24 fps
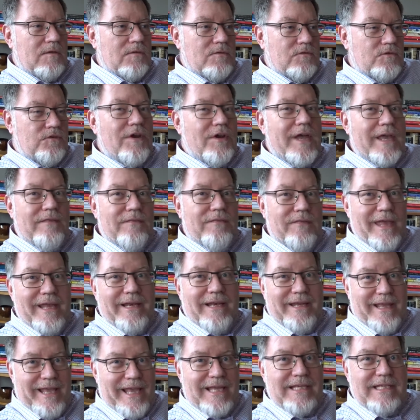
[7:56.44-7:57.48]
try and
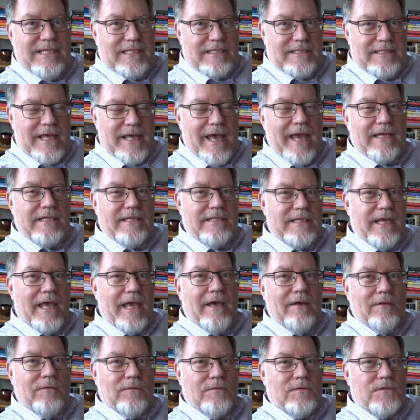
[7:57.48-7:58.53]
then edit that
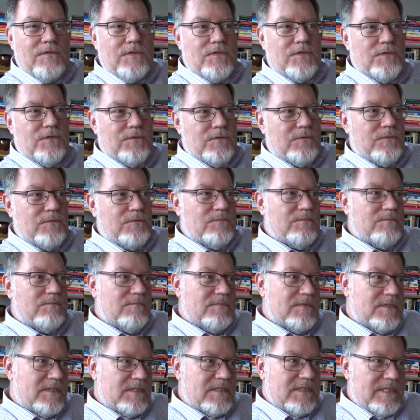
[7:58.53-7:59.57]
down to
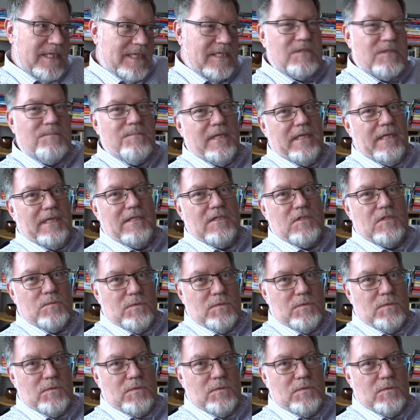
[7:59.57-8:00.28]
6 minutes,